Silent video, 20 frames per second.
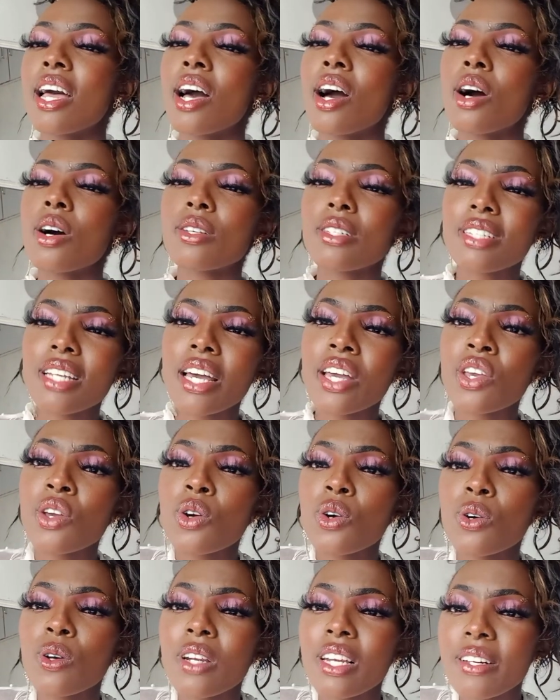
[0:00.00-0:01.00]
I was like,
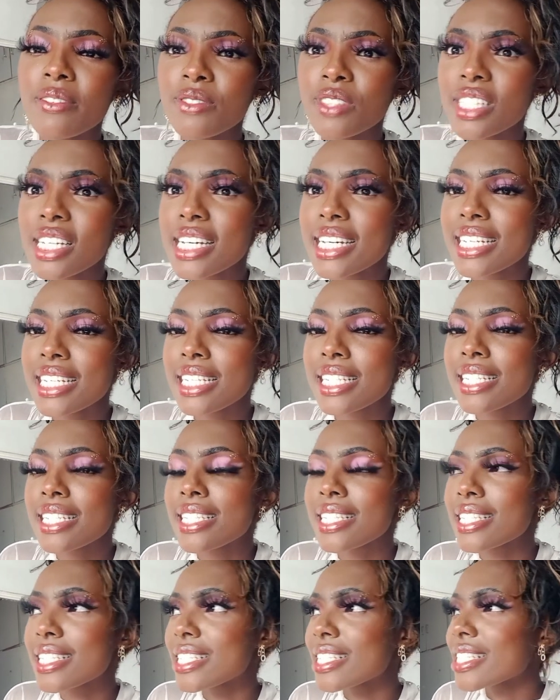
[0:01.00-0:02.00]
you could have just
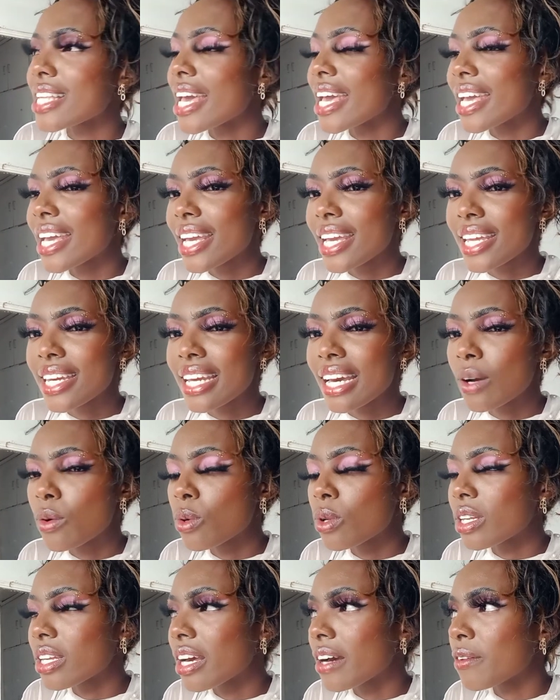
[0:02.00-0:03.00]
said I
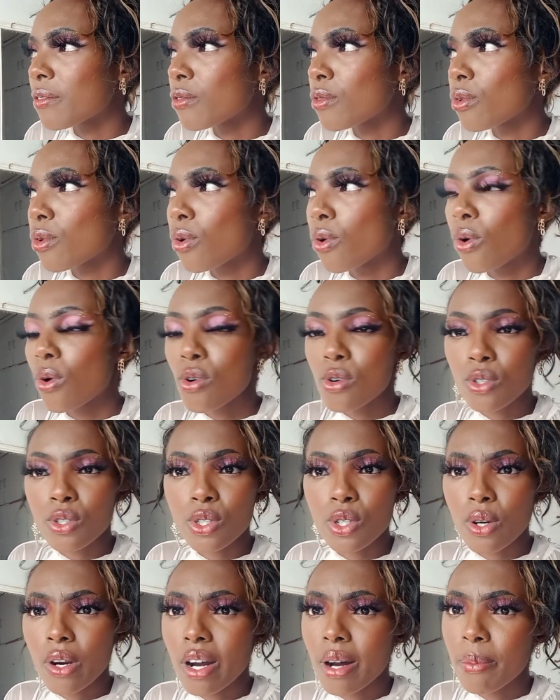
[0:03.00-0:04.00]
would have
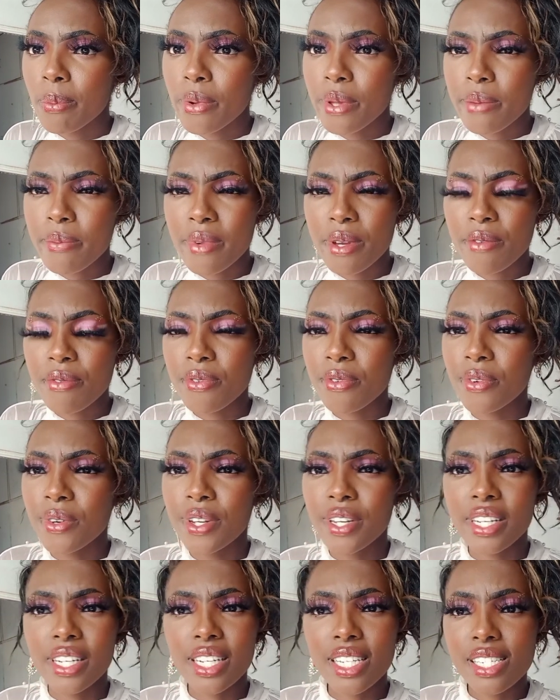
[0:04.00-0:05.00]
hooked you up with my
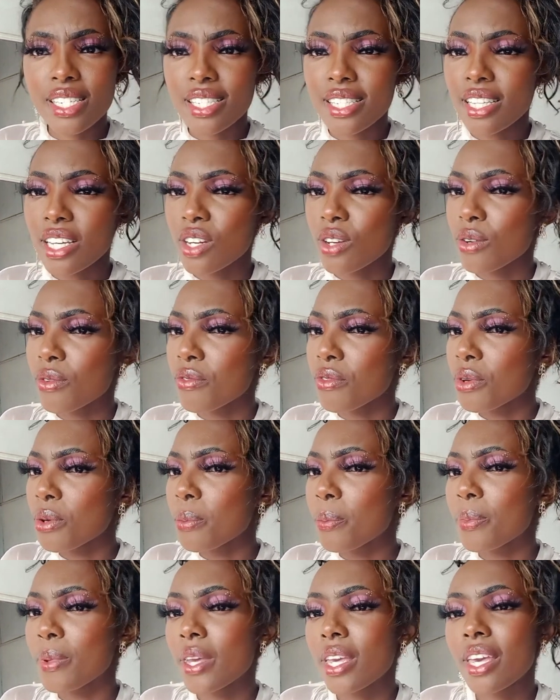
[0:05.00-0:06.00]
friend instead of
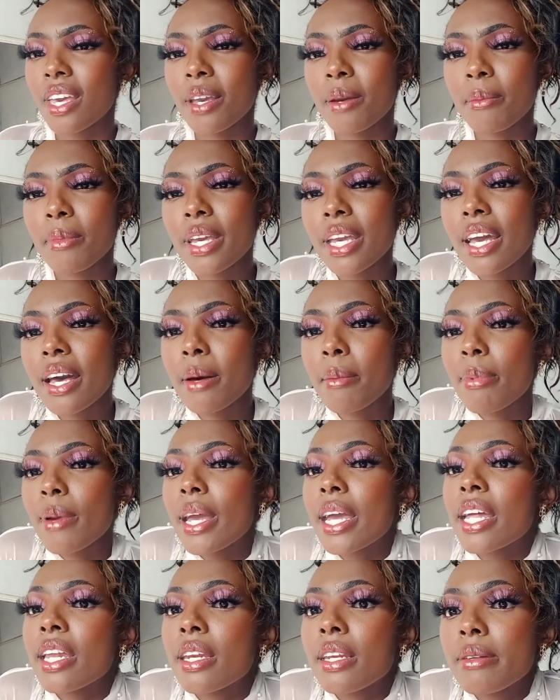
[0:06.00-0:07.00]
you picking me up.
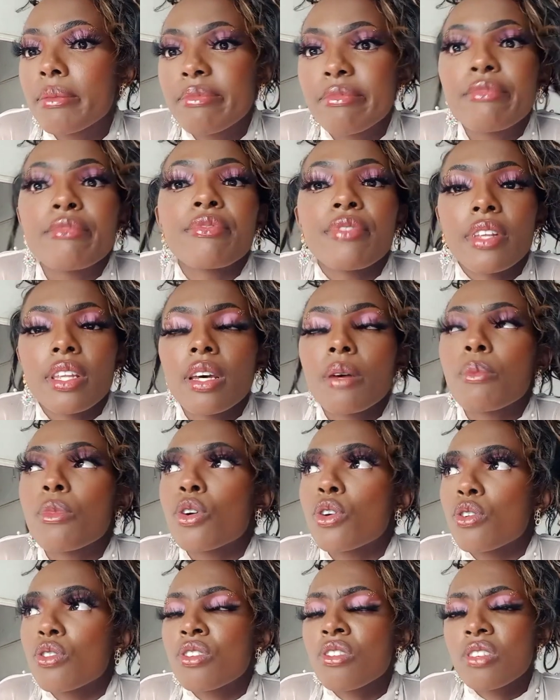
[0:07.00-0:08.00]
And
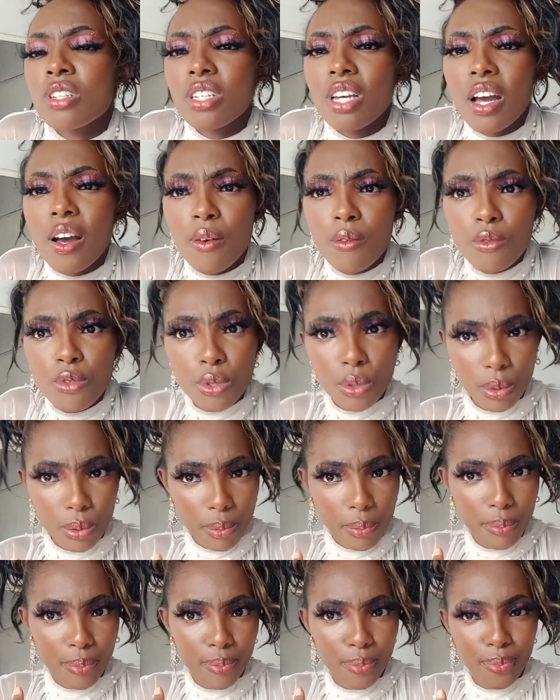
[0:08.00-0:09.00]
furthermore, you don't have to
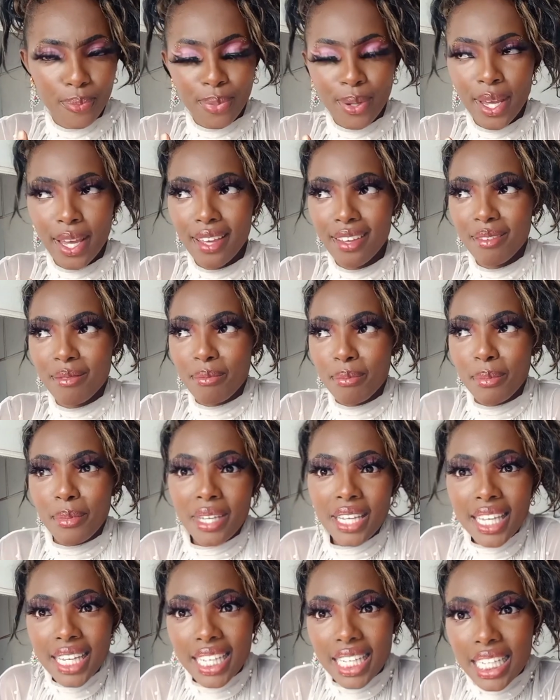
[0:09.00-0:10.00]
pay
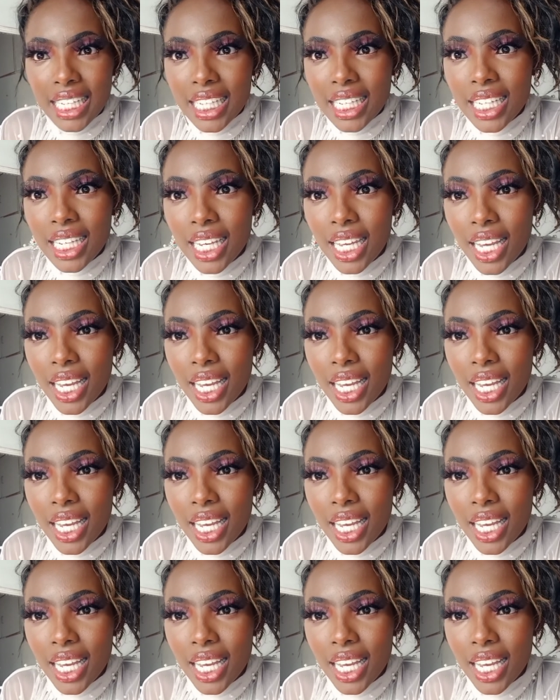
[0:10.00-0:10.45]
me